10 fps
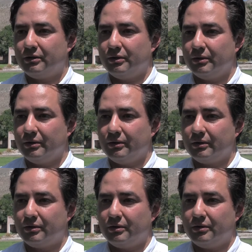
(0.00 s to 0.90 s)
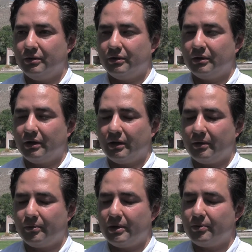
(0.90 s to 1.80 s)
to
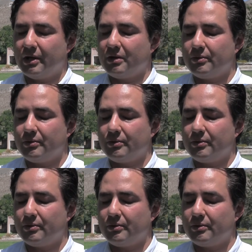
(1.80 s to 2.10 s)
we, we,